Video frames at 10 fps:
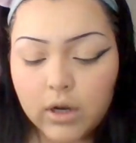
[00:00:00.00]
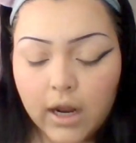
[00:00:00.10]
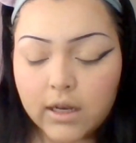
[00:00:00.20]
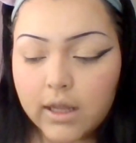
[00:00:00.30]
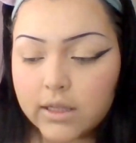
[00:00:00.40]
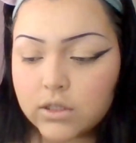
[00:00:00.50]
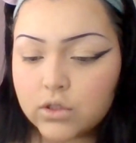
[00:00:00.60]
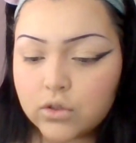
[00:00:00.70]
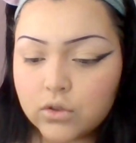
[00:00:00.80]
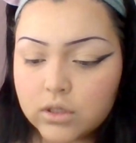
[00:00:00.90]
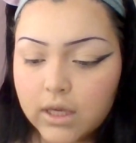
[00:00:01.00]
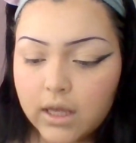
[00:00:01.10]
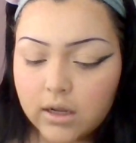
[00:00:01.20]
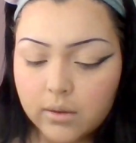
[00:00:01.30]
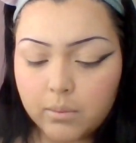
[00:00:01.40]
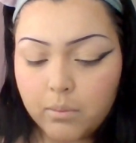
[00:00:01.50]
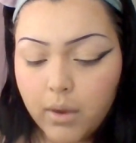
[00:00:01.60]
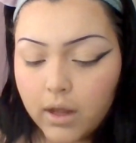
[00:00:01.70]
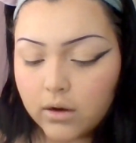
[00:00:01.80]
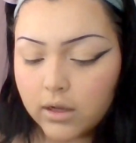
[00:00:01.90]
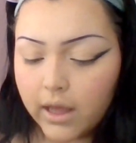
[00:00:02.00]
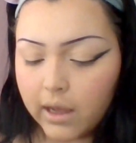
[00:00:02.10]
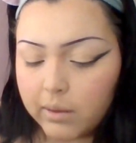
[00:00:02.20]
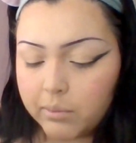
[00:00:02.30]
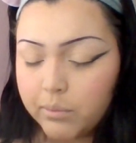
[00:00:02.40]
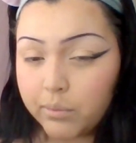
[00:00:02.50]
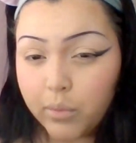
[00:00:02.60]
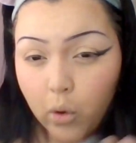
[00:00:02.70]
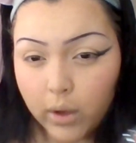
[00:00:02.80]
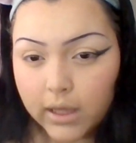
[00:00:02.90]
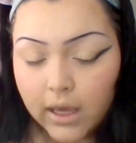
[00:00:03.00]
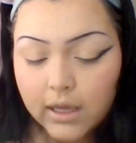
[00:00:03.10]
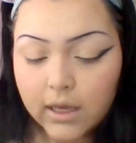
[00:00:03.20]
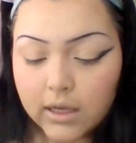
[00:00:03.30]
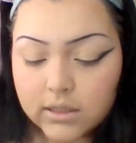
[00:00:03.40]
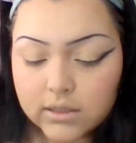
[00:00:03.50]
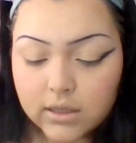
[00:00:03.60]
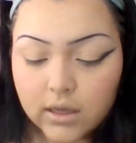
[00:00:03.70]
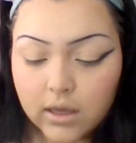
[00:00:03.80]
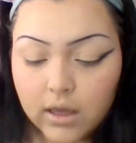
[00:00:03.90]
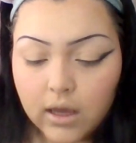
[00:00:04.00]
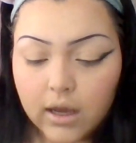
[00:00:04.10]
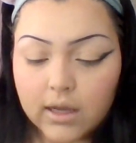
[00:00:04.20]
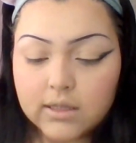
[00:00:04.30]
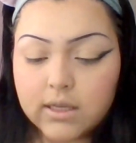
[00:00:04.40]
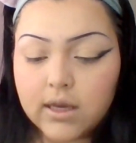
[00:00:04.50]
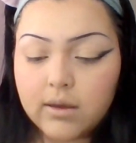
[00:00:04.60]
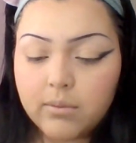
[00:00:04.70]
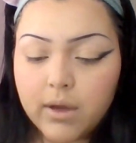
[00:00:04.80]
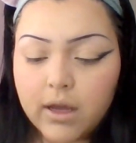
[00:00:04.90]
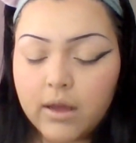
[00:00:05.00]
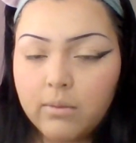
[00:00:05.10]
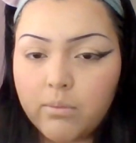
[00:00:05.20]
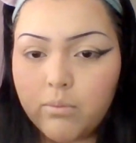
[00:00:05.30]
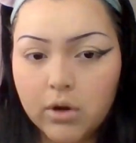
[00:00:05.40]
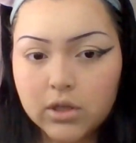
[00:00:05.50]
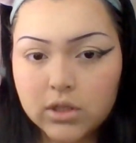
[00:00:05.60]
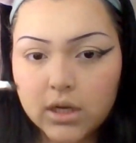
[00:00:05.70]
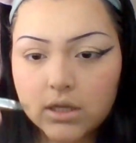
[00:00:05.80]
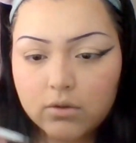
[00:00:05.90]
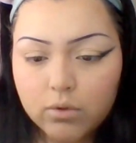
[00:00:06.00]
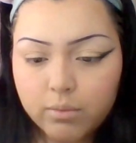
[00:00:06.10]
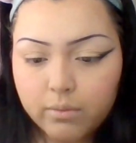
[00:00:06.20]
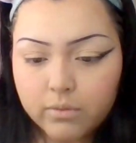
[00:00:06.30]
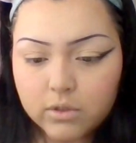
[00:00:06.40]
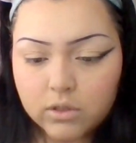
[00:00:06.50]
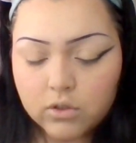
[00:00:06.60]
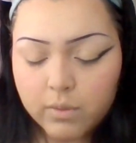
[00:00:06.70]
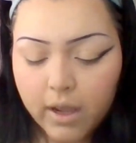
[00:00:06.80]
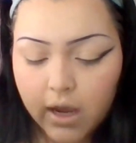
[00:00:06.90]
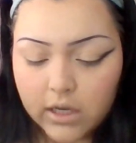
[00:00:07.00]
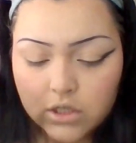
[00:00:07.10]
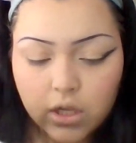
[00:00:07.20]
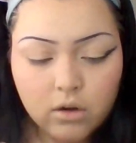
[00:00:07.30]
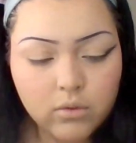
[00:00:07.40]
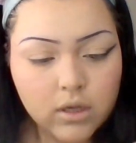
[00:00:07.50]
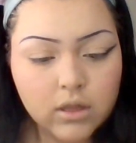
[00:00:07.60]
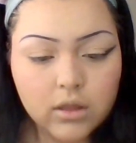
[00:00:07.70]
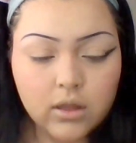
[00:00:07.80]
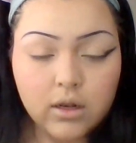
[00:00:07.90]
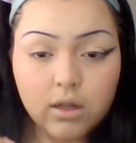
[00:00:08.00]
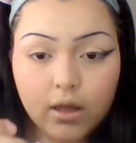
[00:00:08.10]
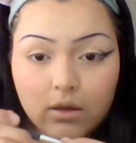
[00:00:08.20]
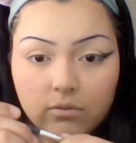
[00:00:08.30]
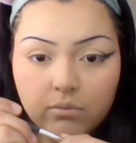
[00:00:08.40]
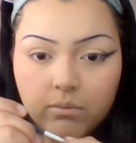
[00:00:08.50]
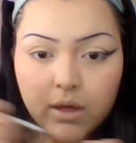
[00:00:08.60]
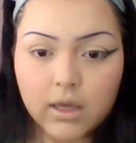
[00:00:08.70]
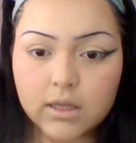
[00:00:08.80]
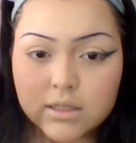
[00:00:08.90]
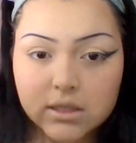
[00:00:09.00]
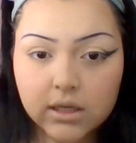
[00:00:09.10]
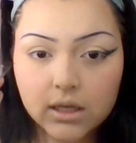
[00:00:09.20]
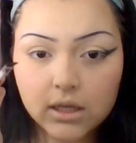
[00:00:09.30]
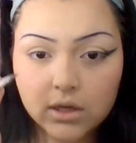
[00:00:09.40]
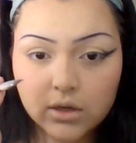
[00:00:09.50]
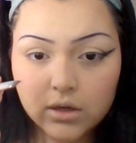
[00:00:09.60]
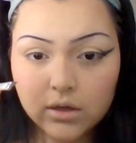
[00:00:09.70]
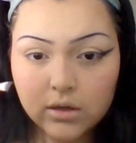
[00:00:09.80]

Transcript: What I'd like to do to get a better like point, I guess, I take my brush that I did use my eyeshadow with, and I make it skinnier.